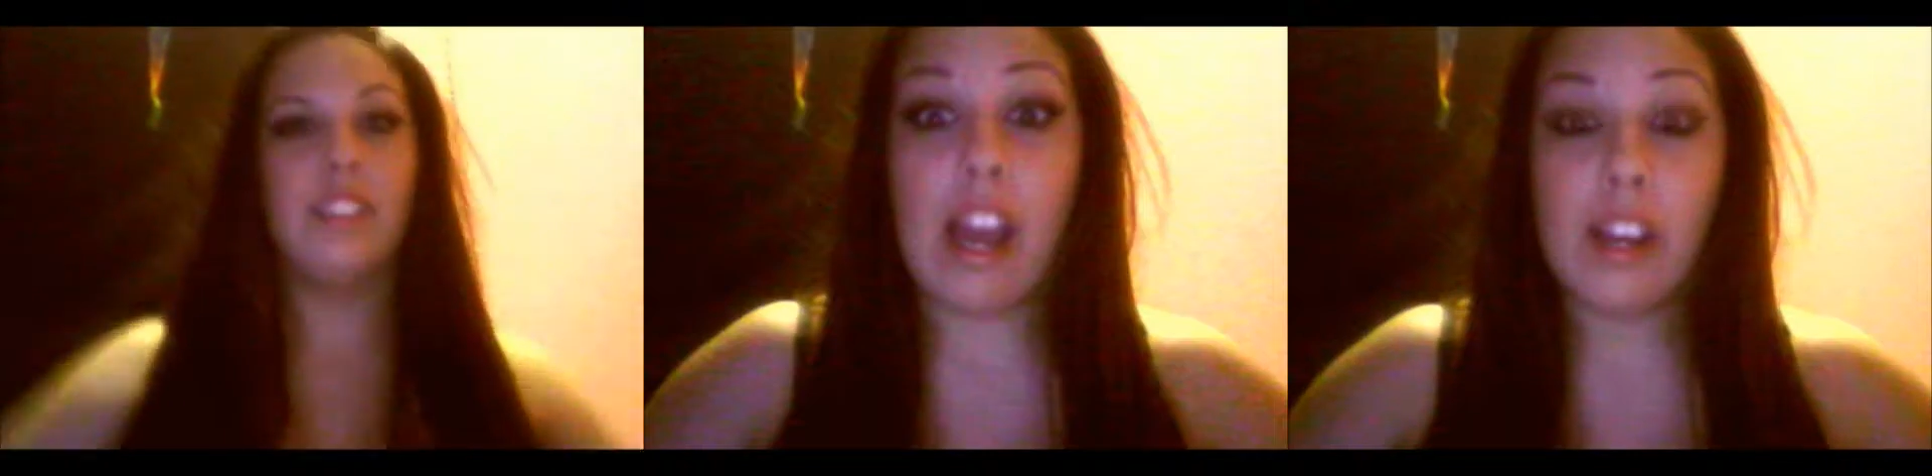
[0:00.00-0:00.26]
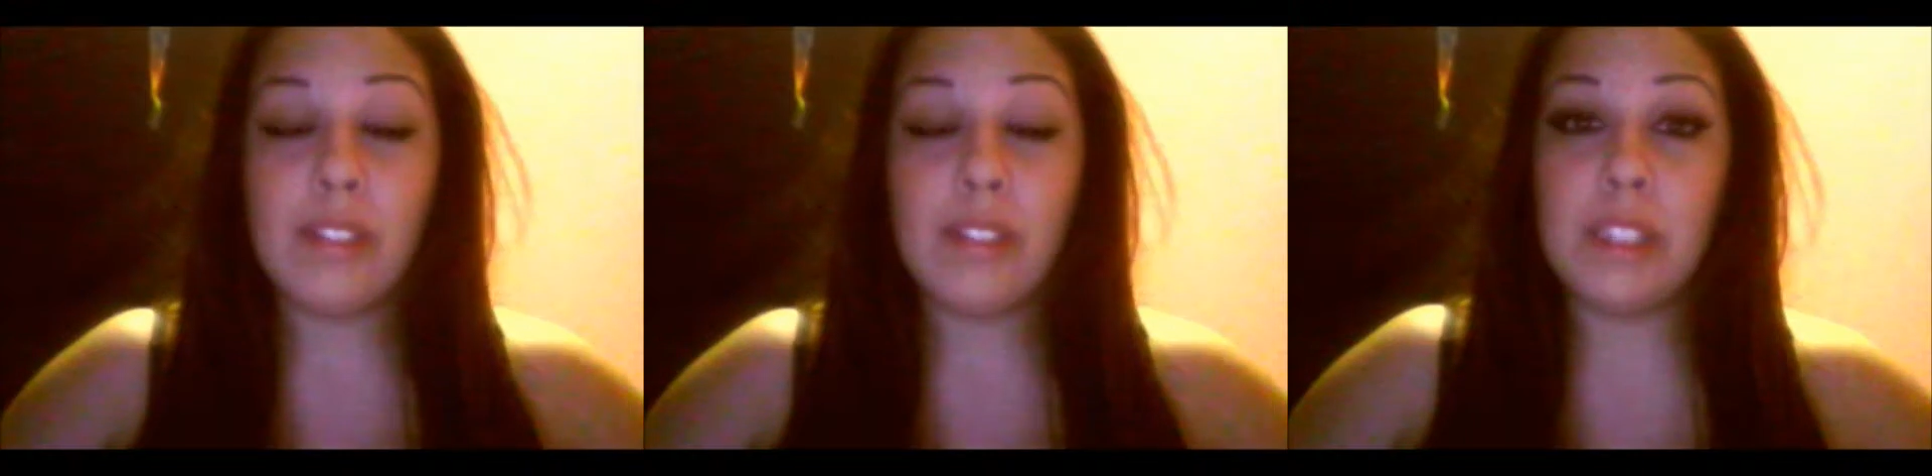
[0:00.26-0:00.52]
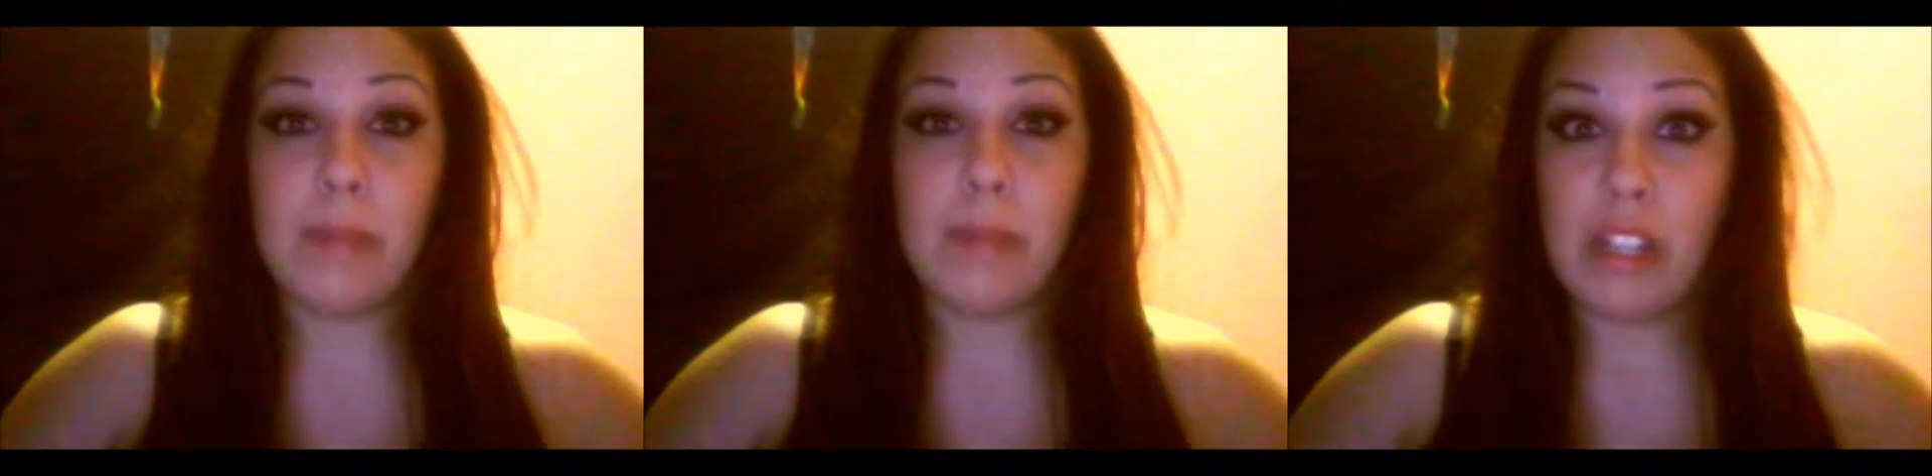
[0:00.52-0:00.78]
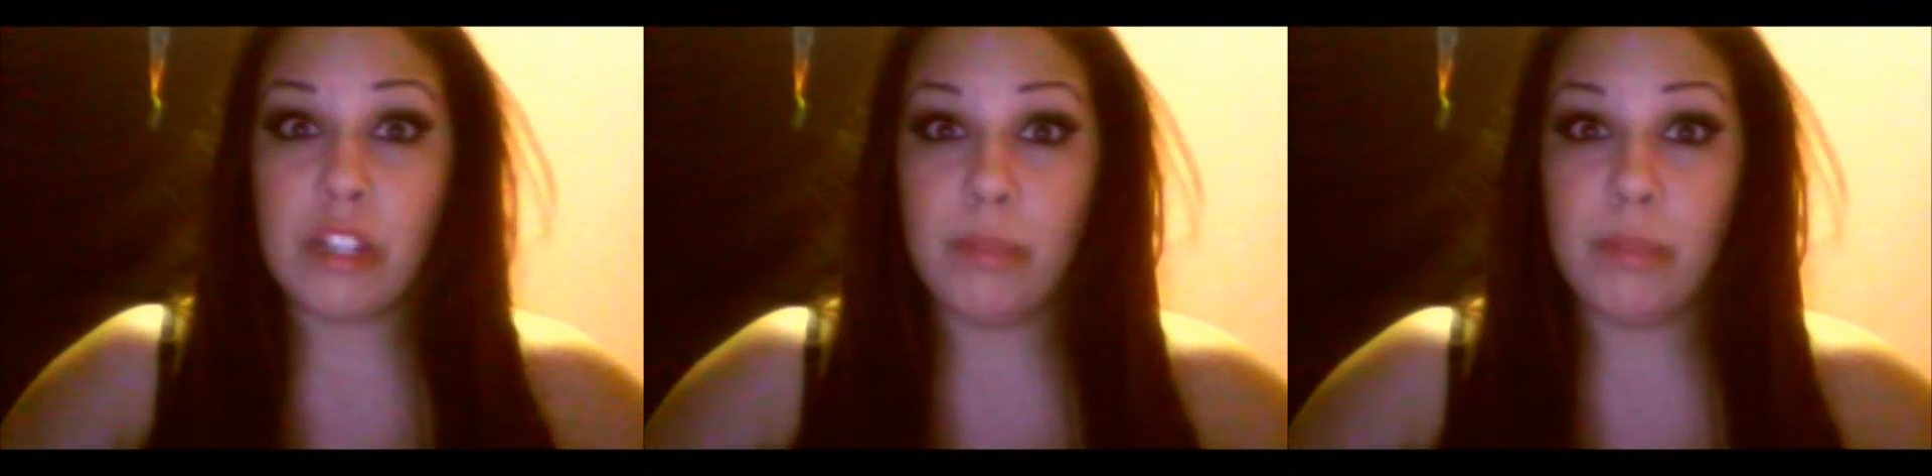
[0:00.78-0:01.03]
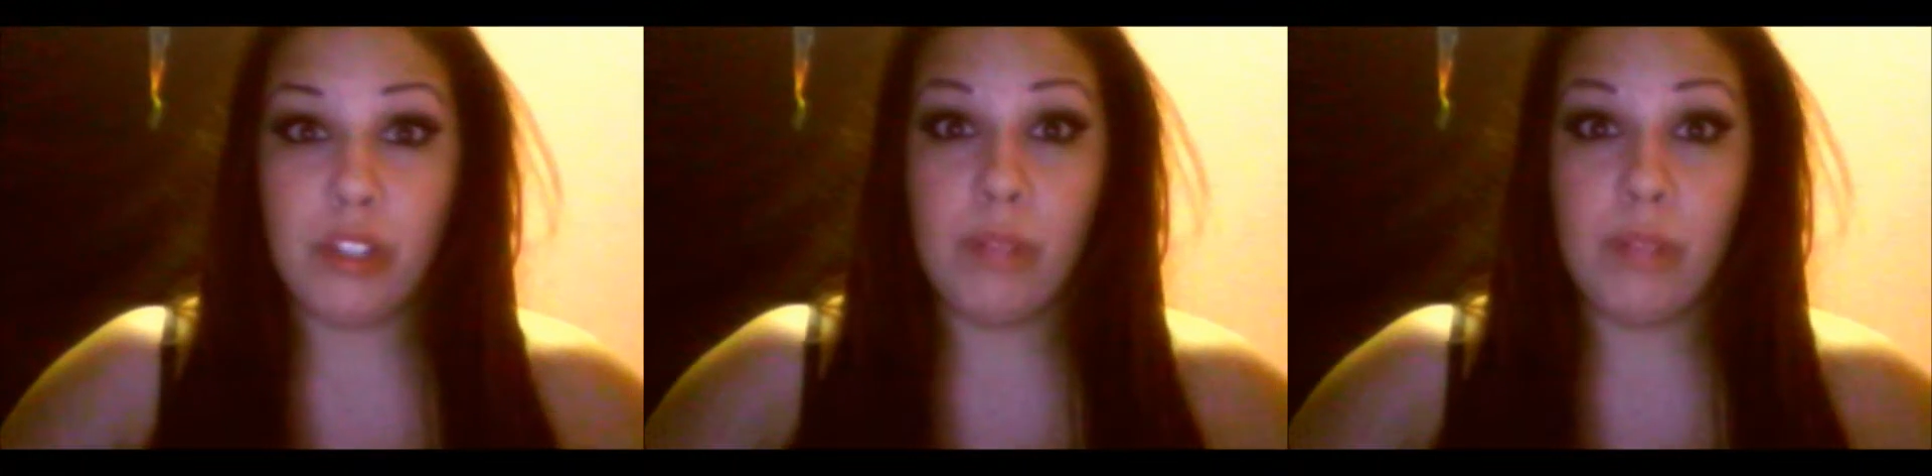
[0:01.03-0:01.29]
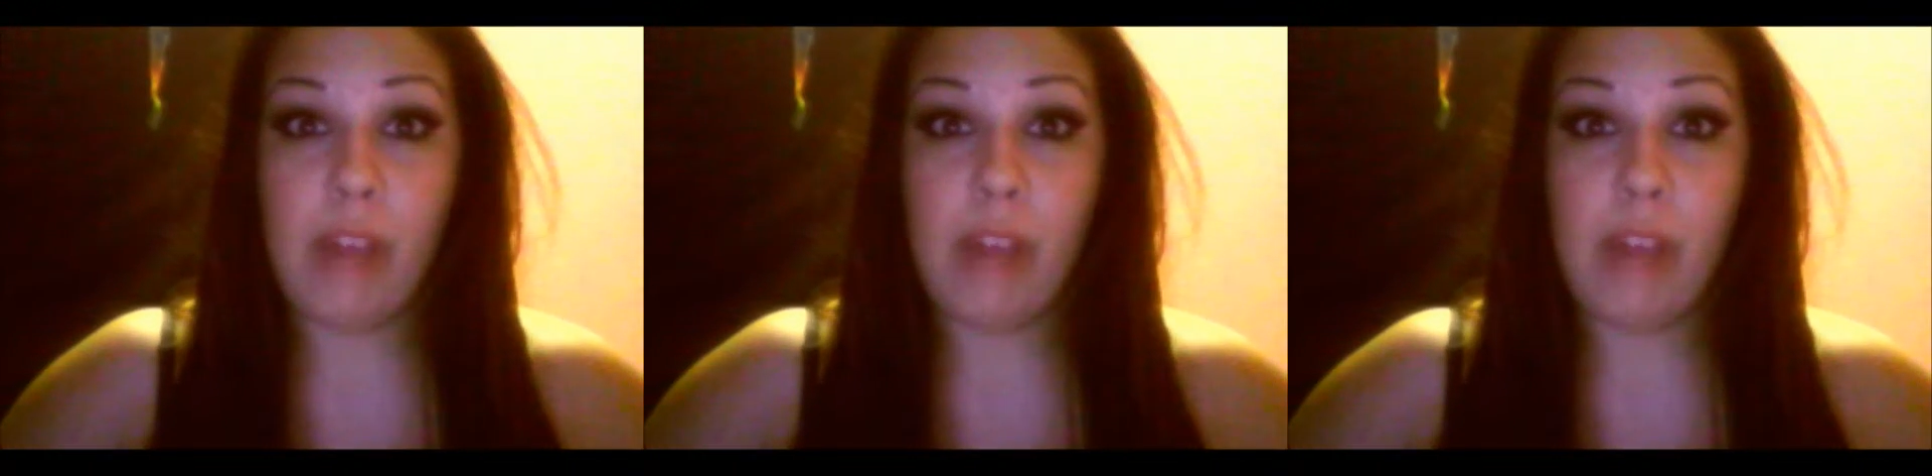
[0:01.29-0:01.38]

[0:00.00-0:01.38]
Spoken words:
I got my Spanish midterm